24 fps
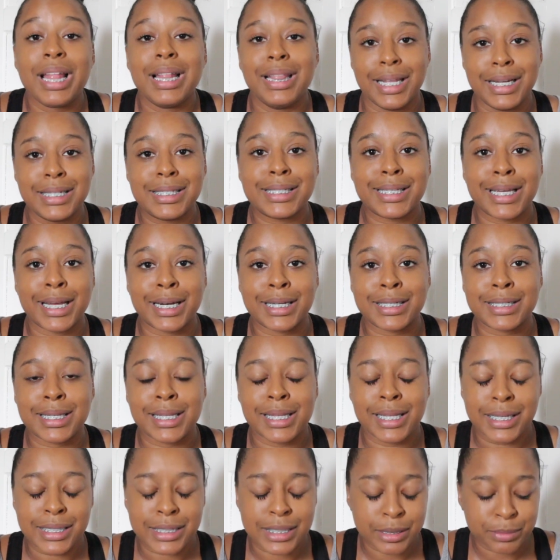Let's get into
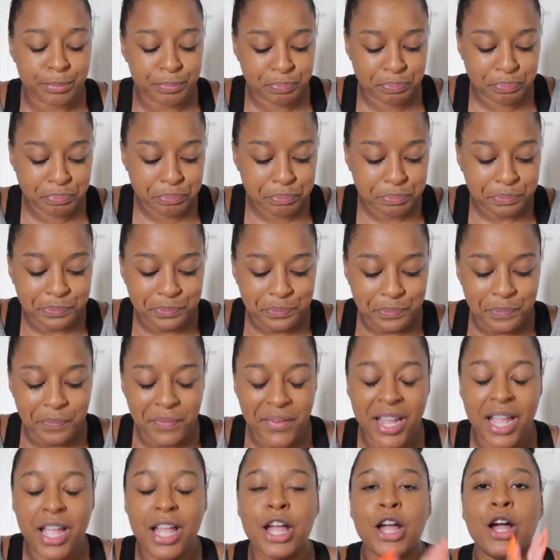this.
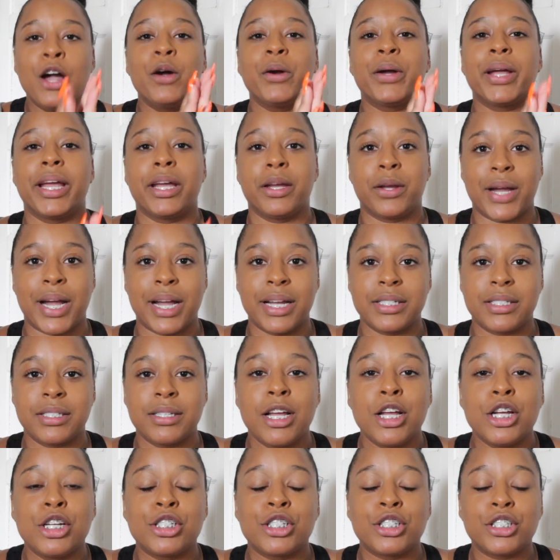Okay, you guys,
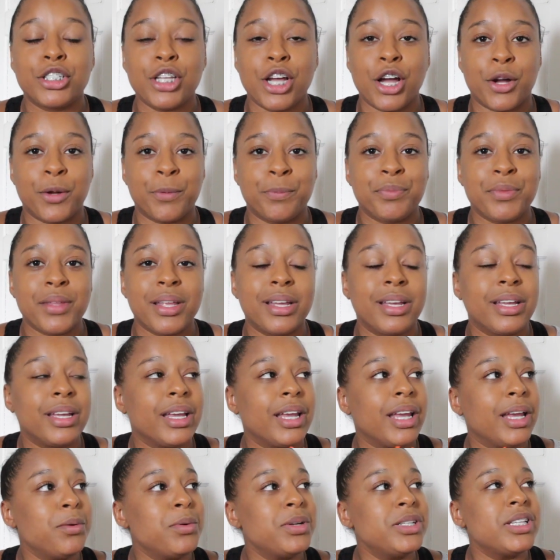so
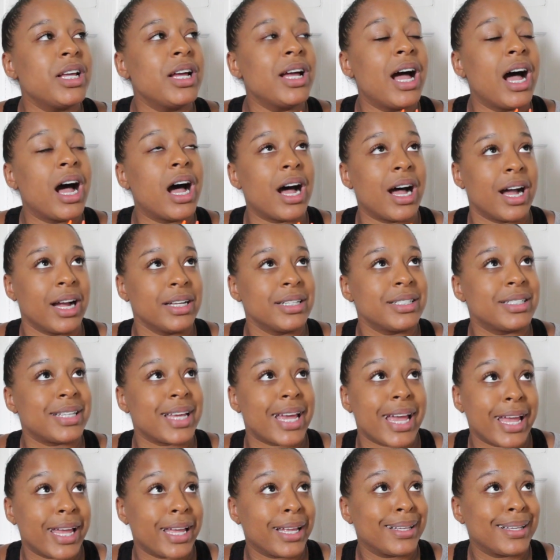it was a hot
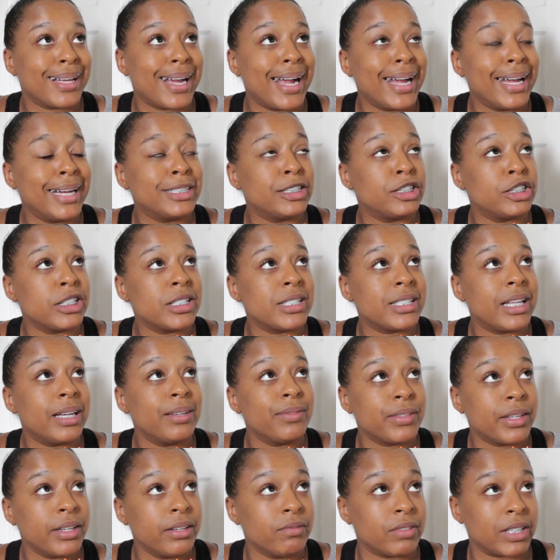day. I had just
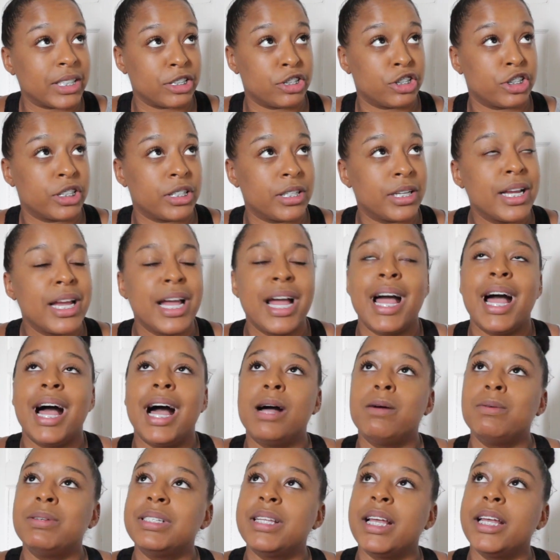left convention.
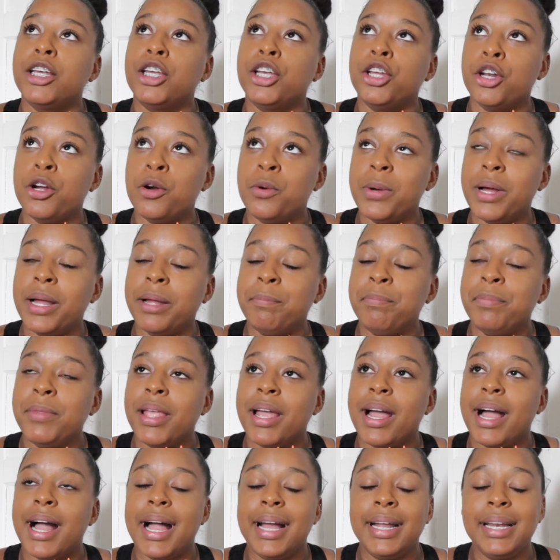I was like, you know what?
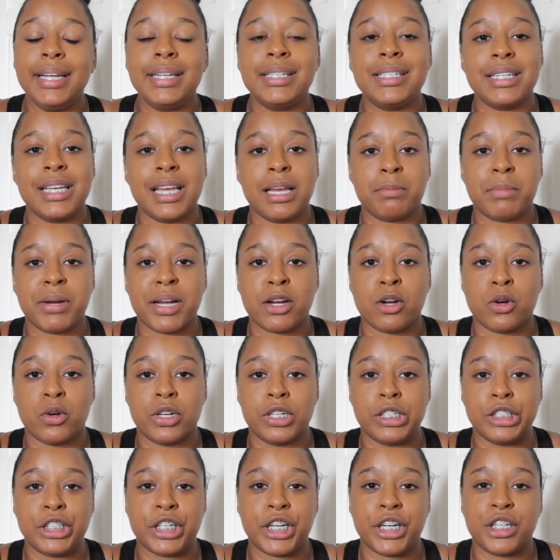I need to get my
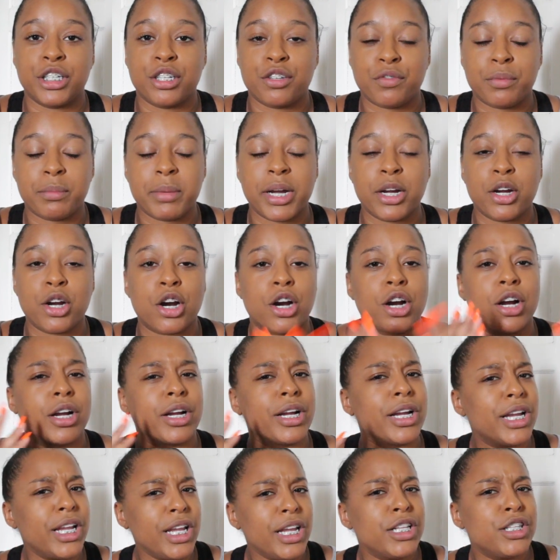oil changed for my car.
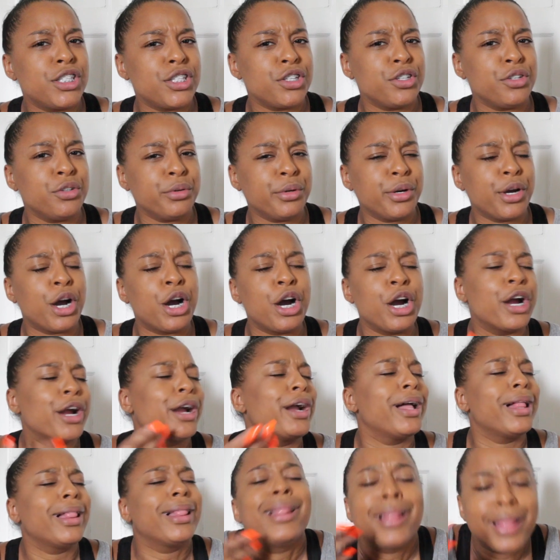It's a new
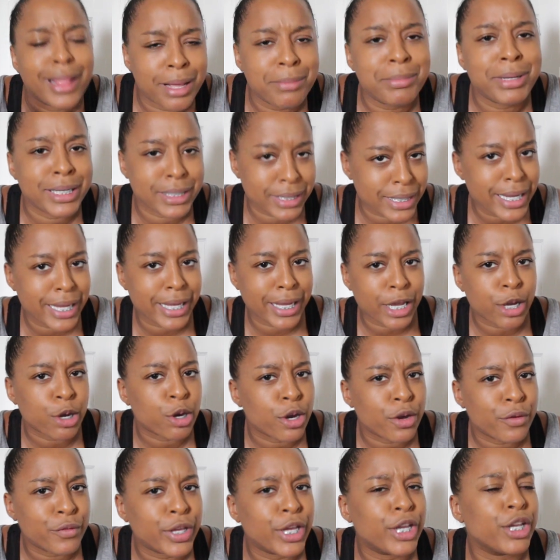car. Let me take
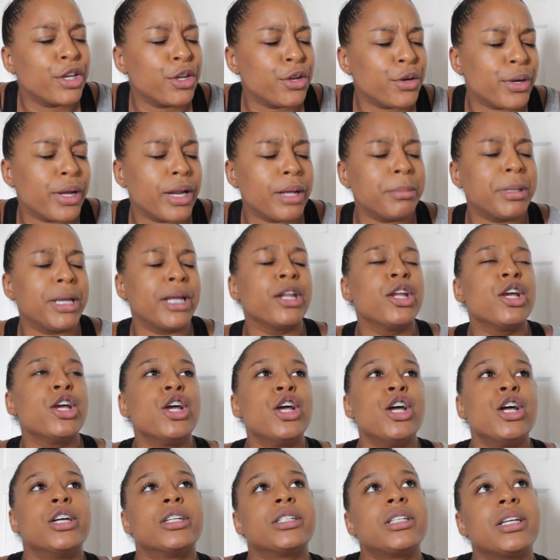care of it. You know what I mean?
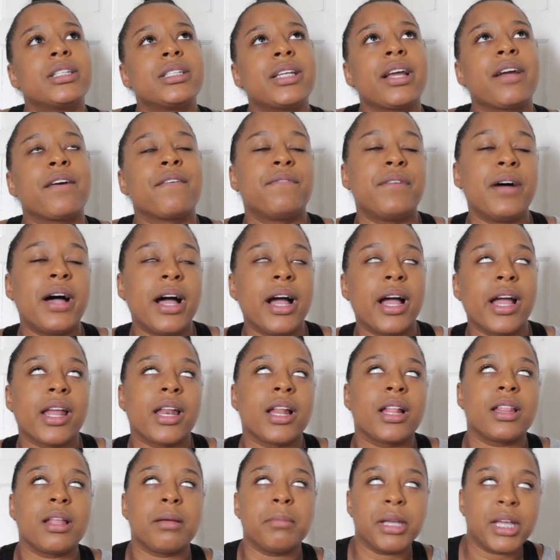So I was like,
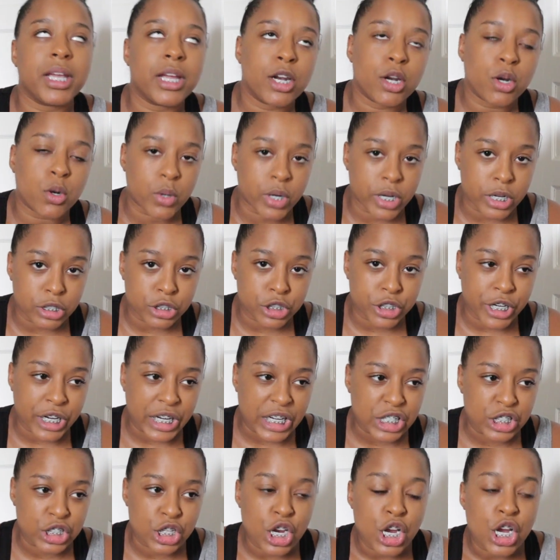fine, let me get an oil
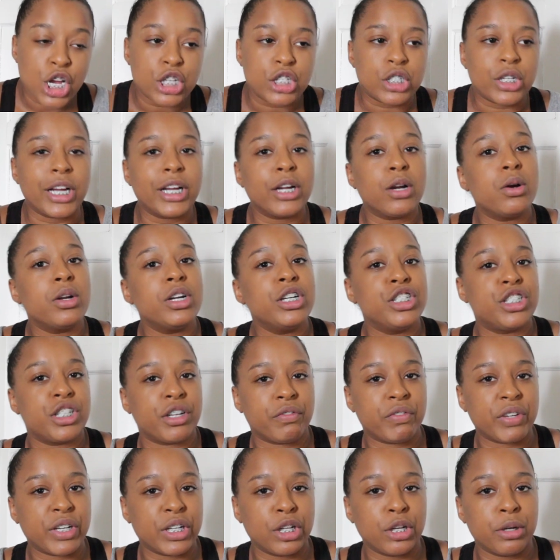change. So I go to
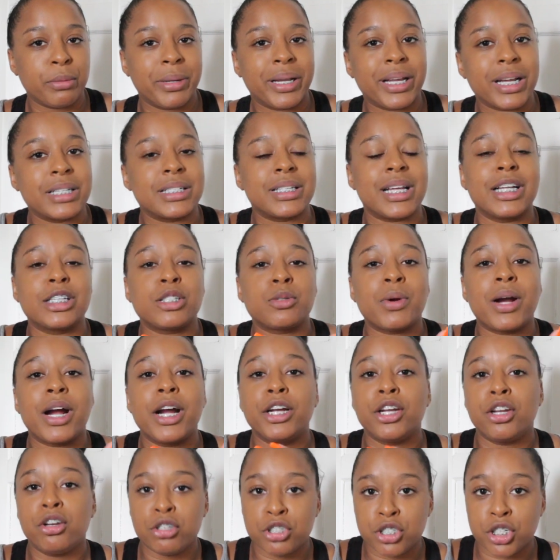Jiffylube because that's where I
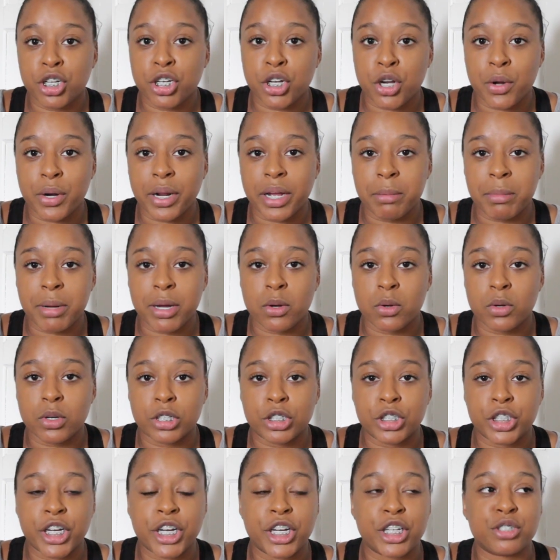usually go to get my
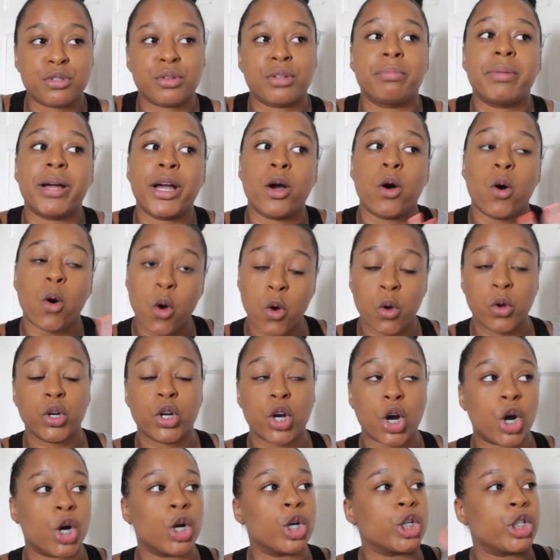oil changed with my old
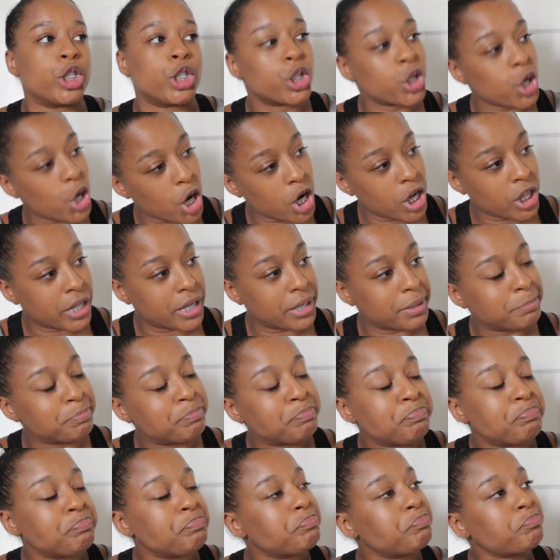car, Scarlet.
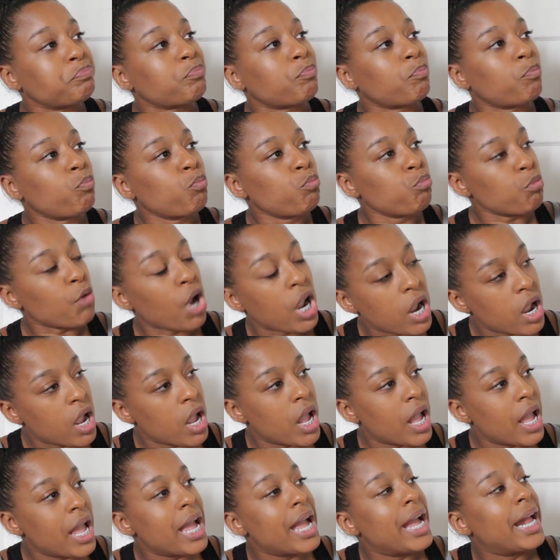
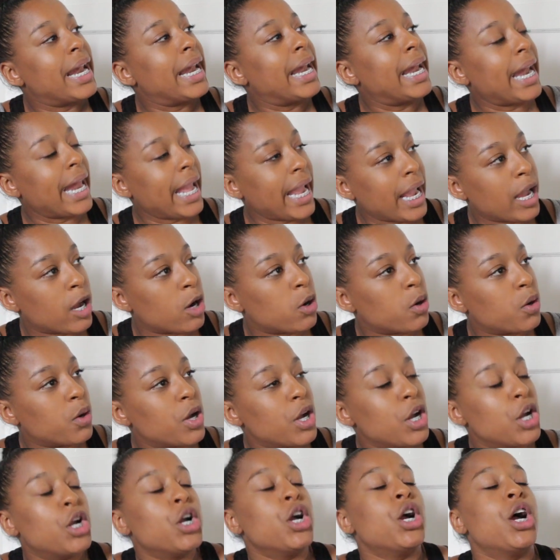Now,
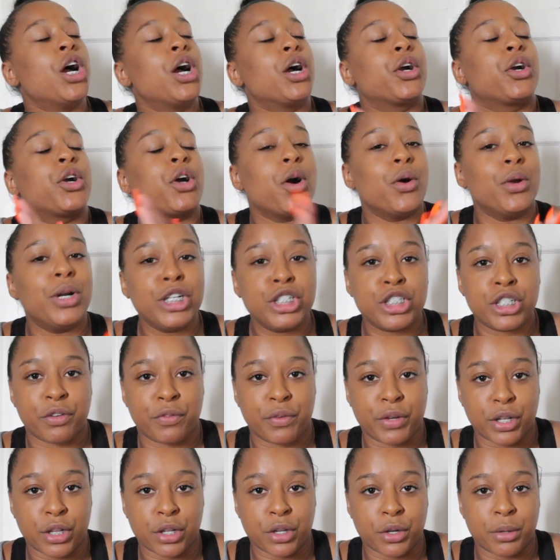go to
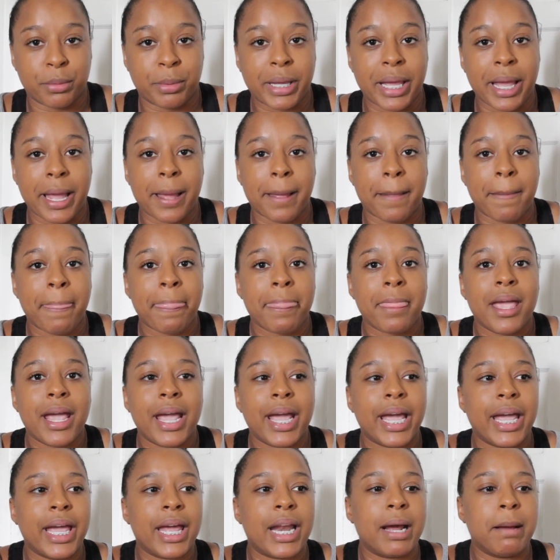Jiffylube, okay?
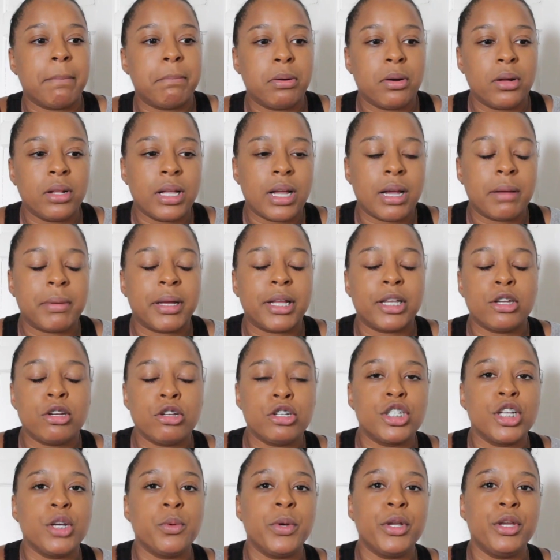And I pull up, and
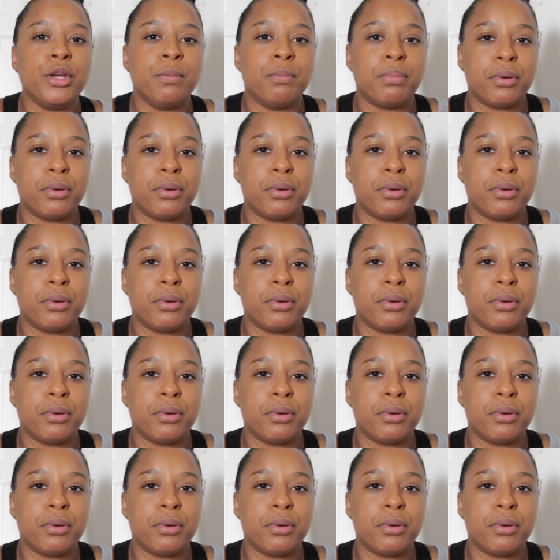usually when you